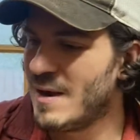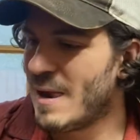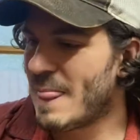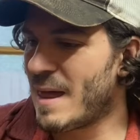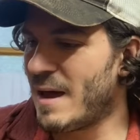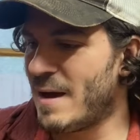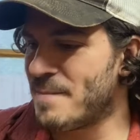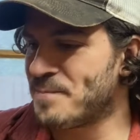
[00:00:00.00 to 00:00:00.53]

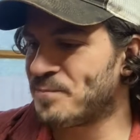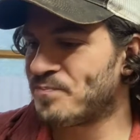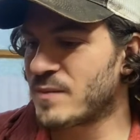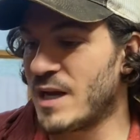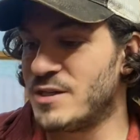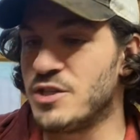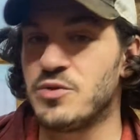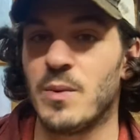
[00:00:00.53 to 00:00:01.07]

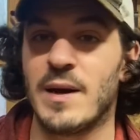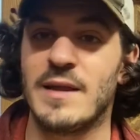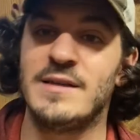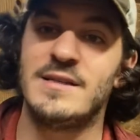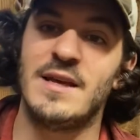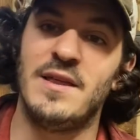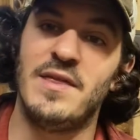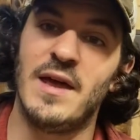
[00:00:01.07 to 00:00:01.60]
I just wanted to
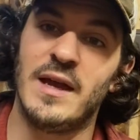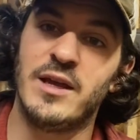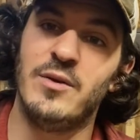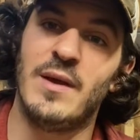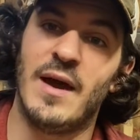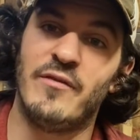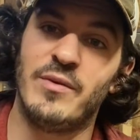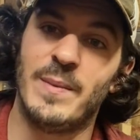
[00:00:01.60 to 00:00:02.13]
say thank you
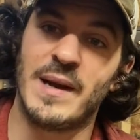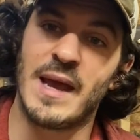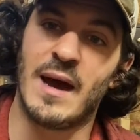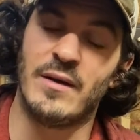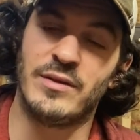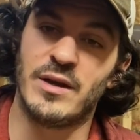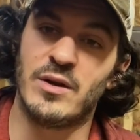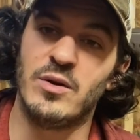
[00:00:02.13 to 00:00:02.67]
to everybody
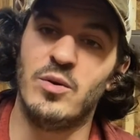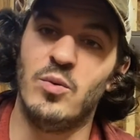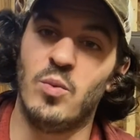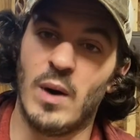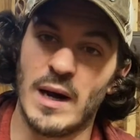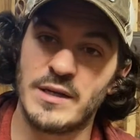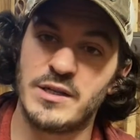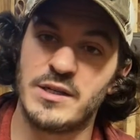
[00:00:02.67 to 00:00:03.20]
out there who
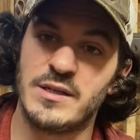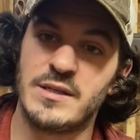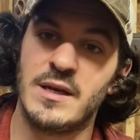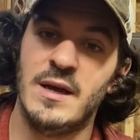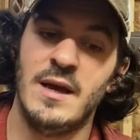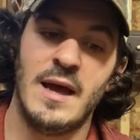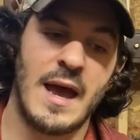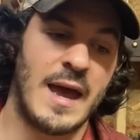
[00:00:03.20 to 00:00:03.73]
watches
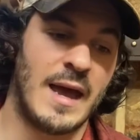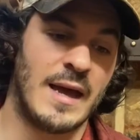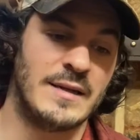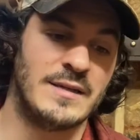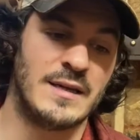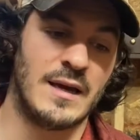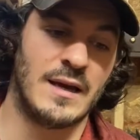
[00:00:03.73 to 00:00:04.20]
and